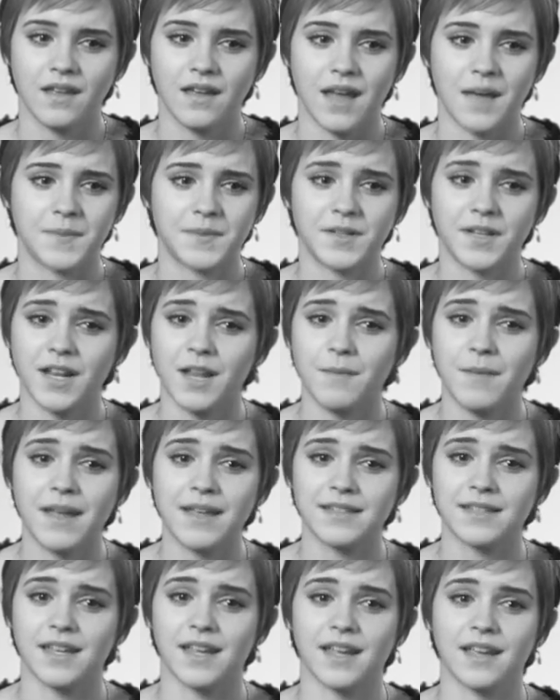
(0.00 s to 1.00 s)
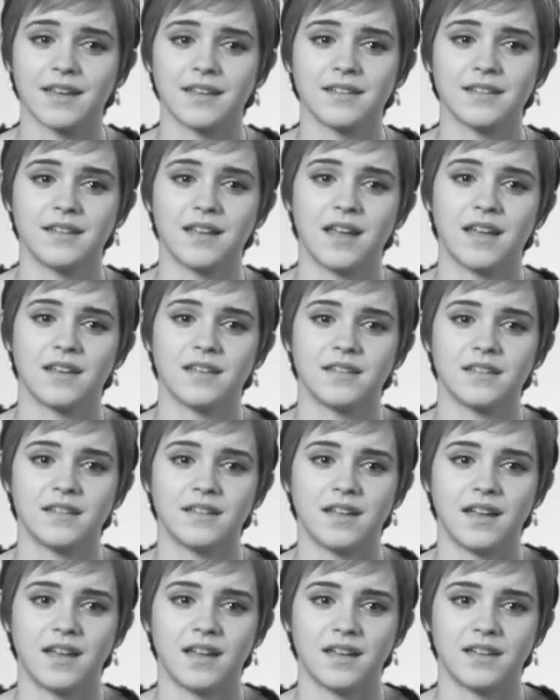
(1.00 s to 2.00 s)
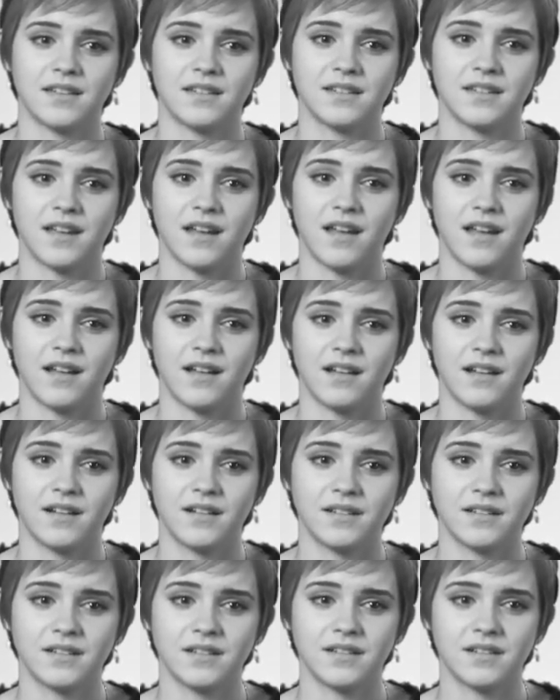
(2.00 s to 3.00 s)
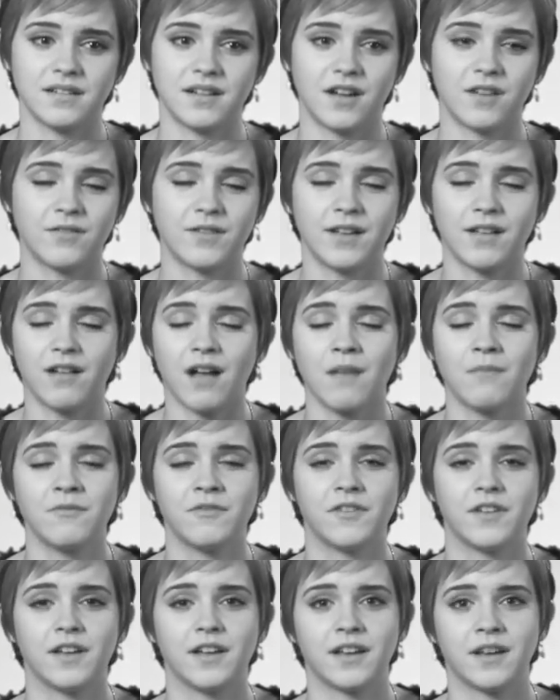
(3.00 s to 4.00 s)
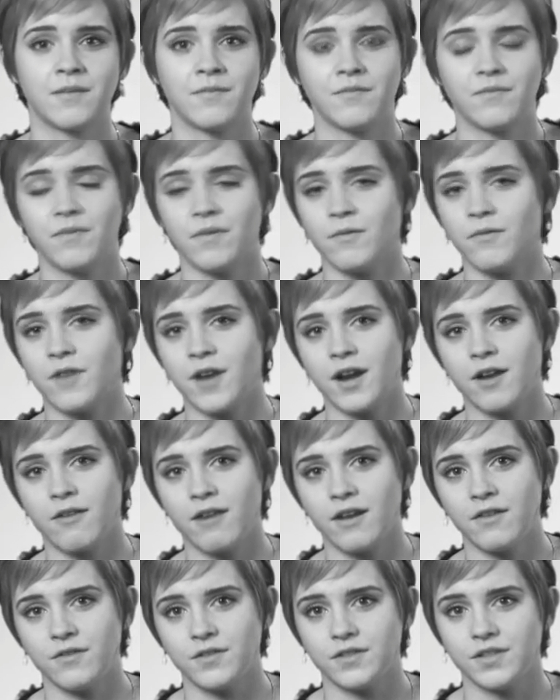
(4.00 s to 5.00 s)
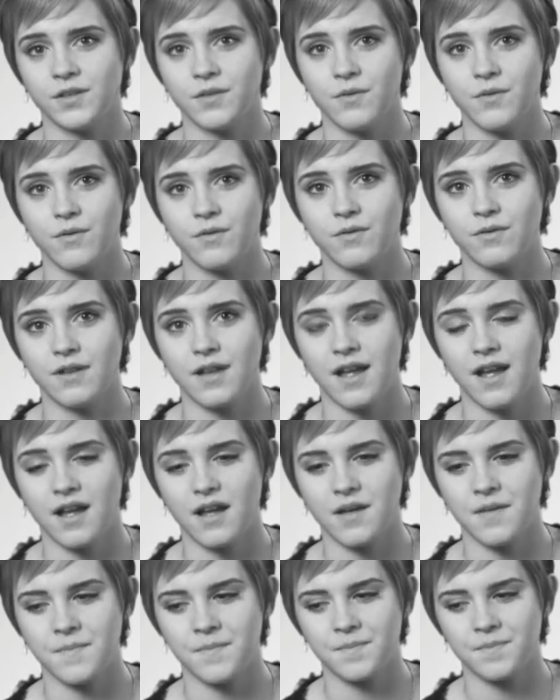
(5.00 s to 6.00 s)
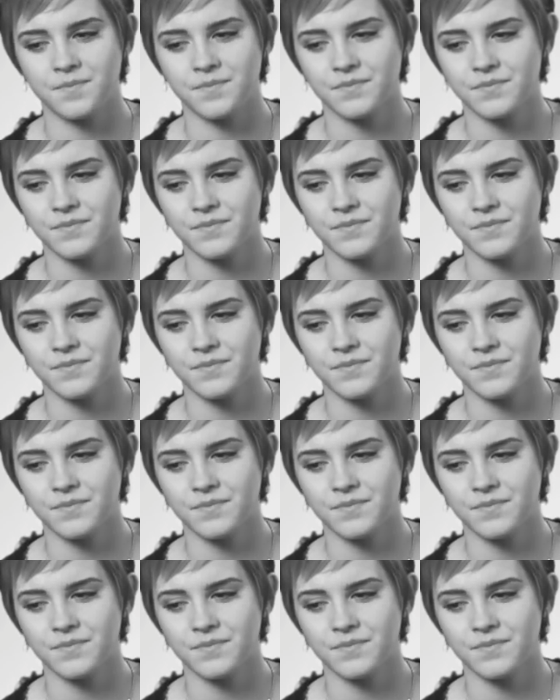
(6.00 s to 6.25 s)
absolutely amazing and and and uh, a real comfort, and I'm I'm very grateful to you all. Um,